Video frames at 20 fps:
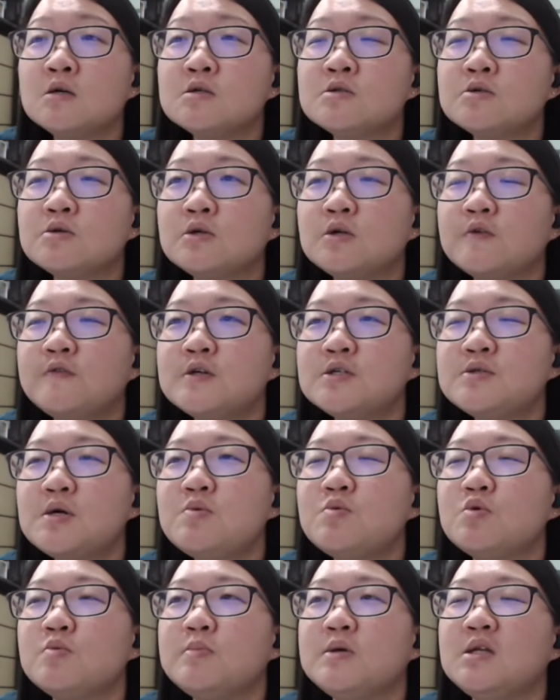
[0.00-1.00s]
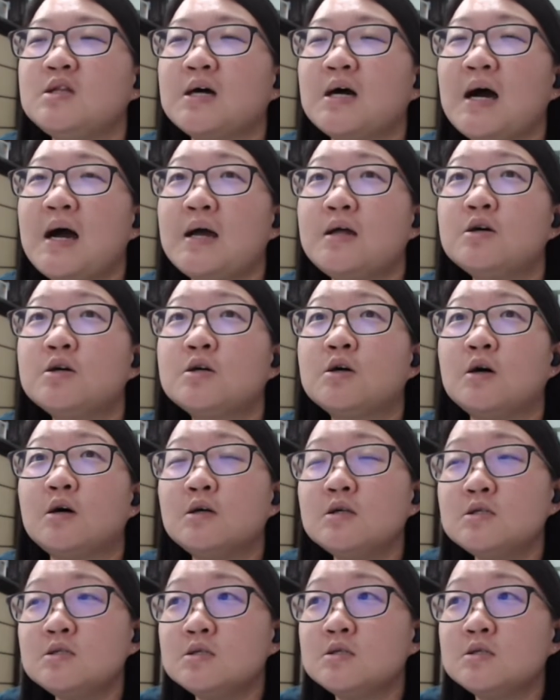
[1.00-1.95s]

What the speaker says: So the first one would be the higher cost,